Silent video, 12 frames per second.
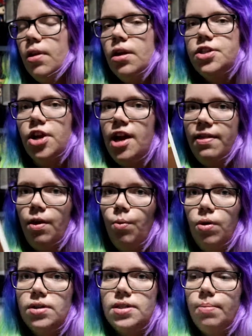So yeah, there
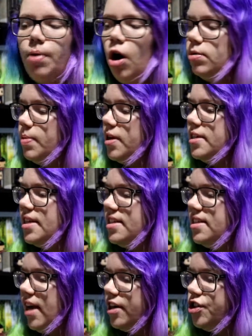was some poems, because this
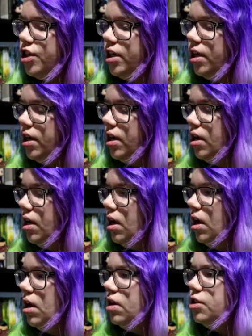is actually
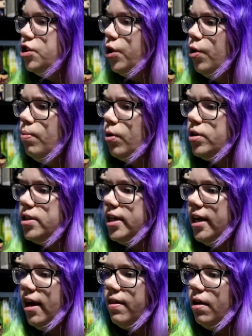2 books
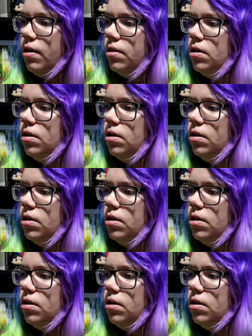together.